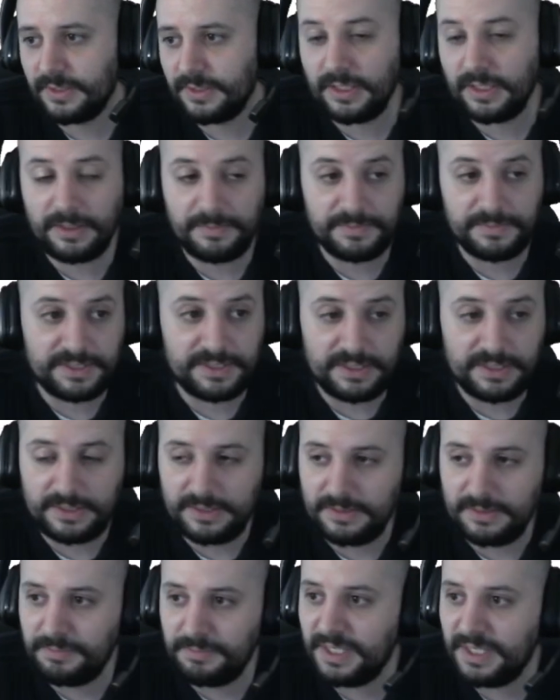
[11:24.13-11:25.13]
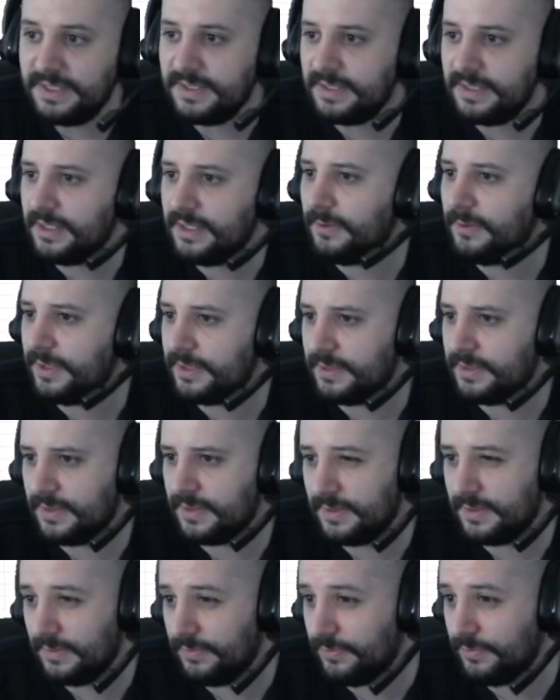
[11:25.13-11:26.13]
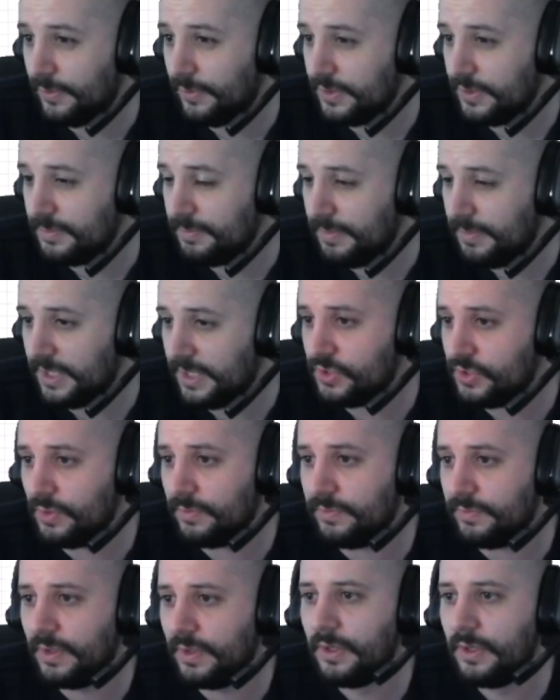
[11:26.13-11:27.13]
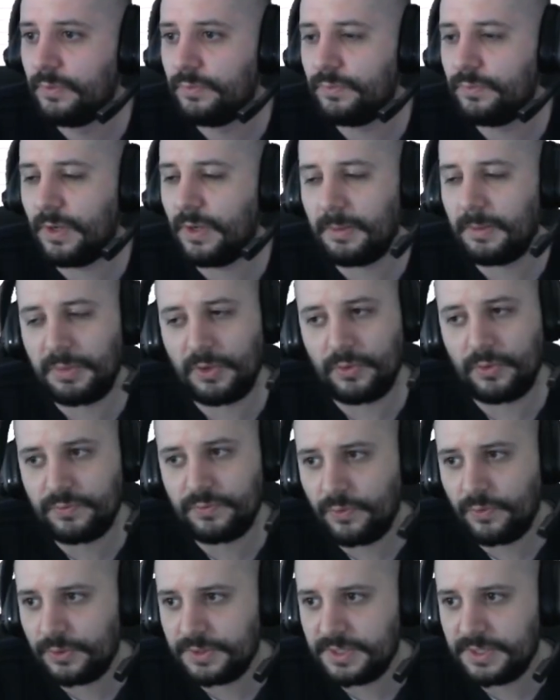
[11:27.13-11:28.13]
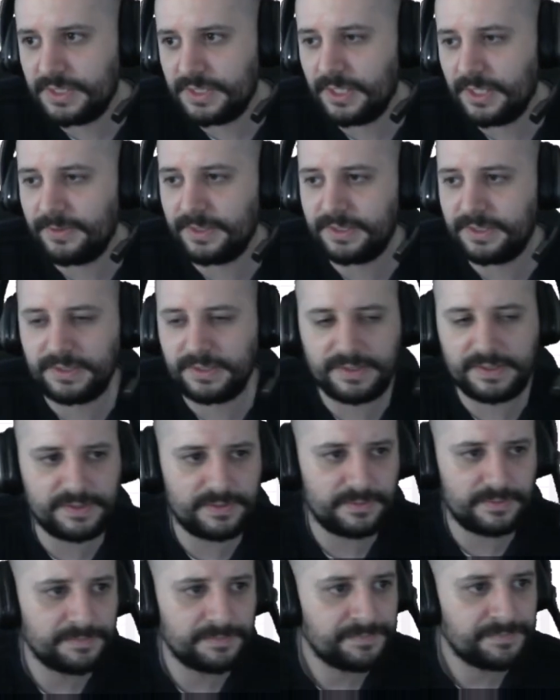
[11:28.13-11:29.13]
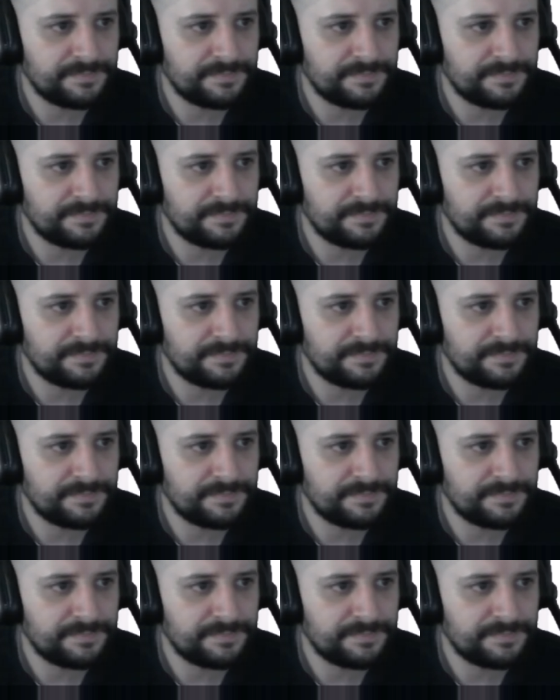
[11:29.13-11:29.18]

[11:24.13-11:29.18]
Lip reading: The basic characters, the first batch of about 40 characters.